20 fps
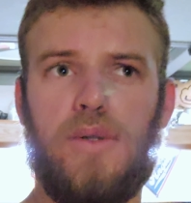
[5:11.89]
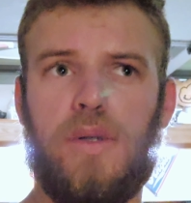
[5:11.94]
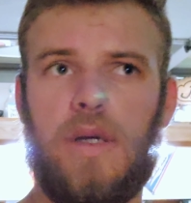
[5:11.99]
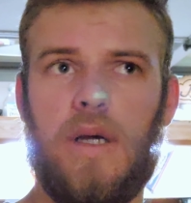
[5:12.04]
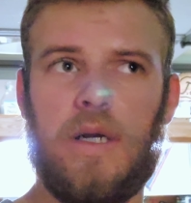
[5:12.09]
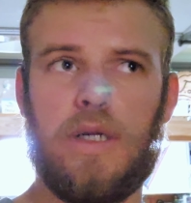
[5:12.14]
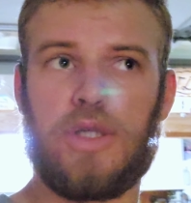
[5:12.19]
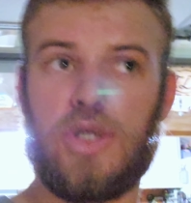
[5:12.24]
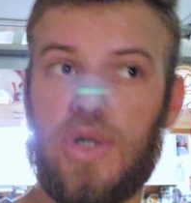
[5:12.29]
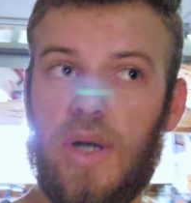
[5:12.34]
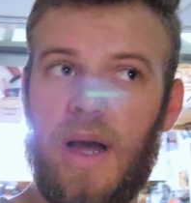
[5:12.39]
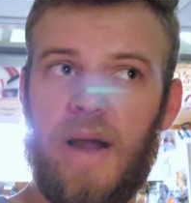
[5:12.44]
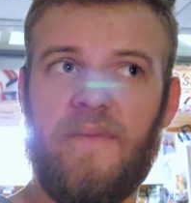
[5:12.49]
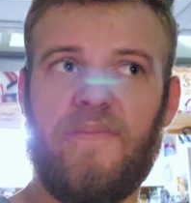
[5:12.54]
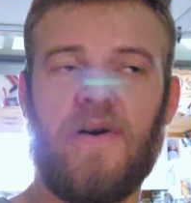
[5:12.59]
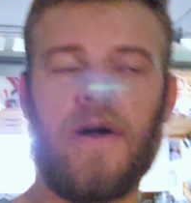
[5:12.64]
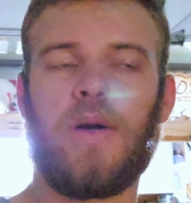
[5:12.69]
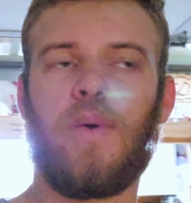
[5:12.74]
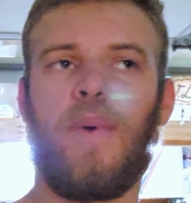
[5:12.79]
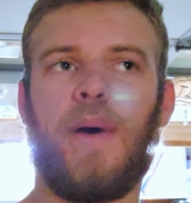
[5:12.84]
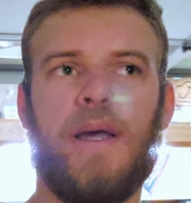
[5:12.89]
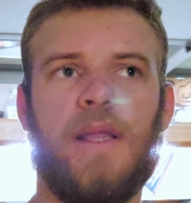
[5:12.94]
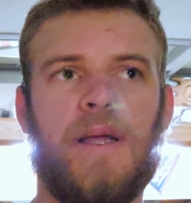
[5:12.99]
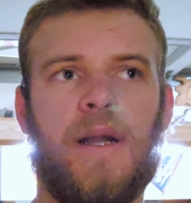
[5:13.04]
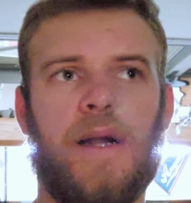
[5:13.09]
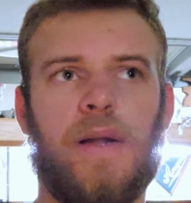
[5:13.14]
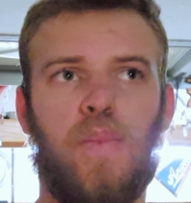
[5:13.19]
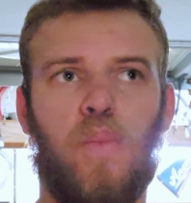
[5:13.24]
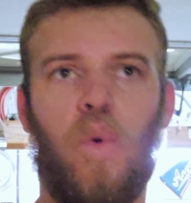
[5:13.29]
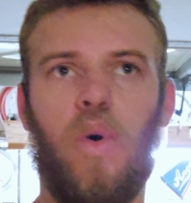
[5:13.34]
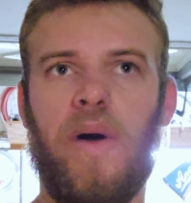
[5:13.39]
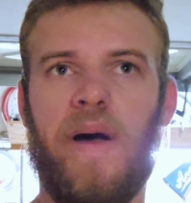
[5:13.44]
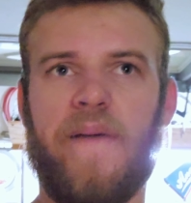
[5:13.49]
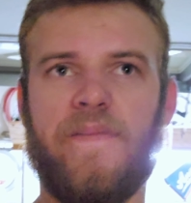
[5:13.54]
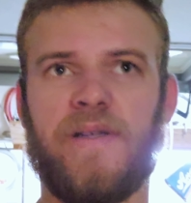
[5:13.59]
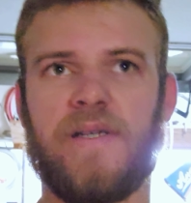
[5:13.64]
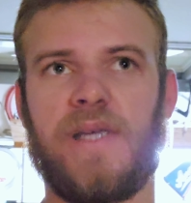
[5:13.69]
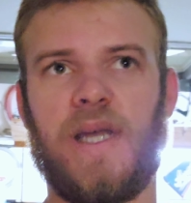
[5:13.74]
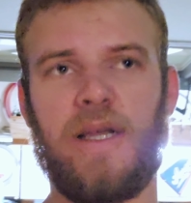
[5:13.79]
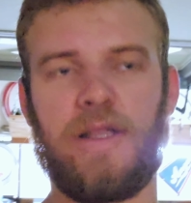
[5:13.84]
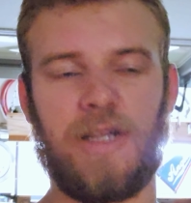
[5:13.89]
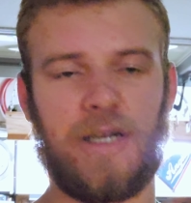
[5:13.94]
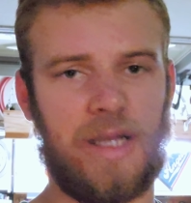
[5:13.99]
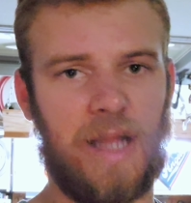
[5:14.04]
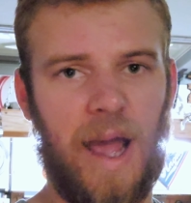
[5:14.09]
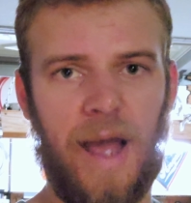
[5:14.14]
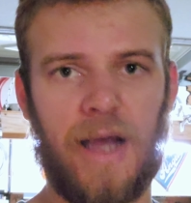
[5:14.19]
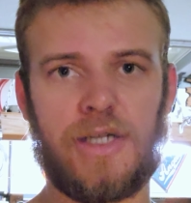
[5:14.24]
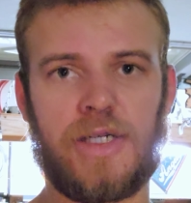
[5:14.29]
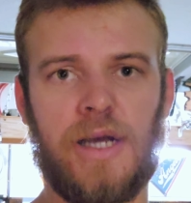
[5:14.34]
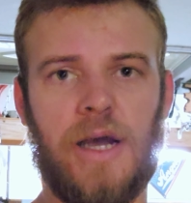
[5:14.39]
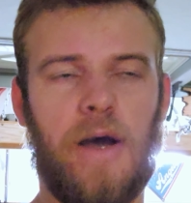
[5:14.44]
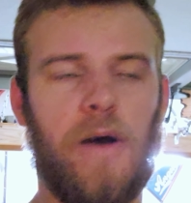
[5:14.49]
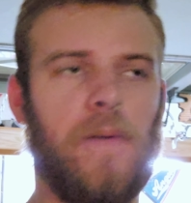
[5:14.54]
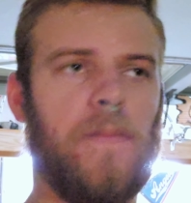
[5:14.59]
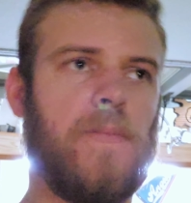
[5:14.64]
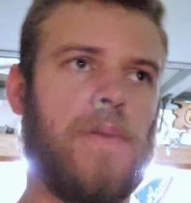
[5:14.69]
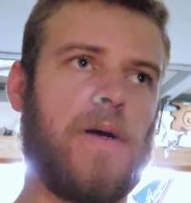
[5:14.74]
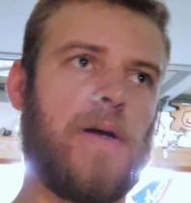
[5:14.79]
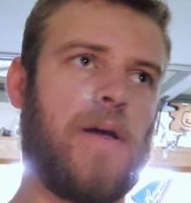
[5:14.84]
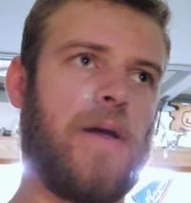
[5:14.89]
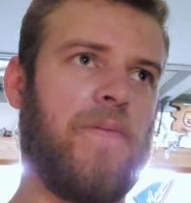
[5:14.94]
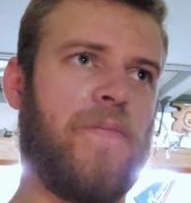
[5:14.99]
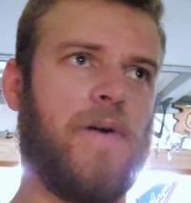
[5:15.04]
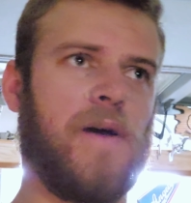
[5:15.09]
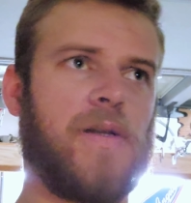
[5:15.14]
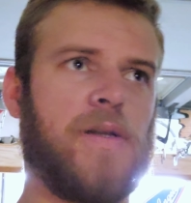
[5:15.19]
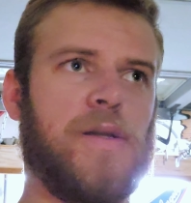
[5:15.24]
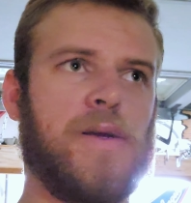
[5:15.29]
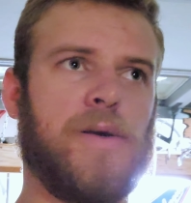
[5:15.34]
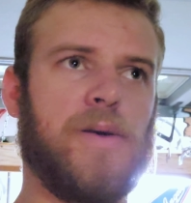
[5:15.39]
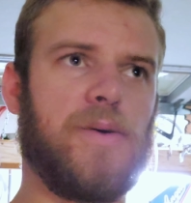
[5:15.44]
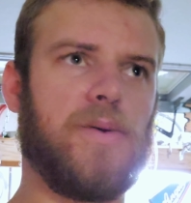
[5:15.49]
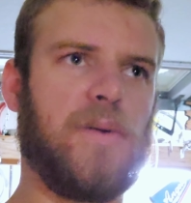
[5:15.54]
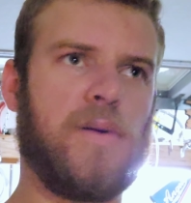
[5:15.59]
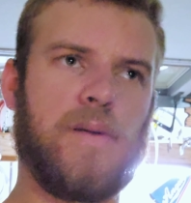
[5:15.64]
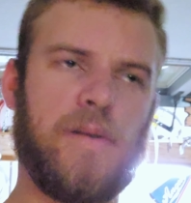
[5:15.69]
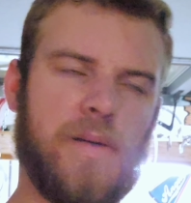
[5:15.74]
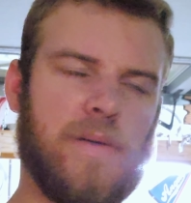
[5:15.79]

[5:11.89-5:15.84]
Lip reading: Going to try to find a way that I won't have to take the dash out, but if I do,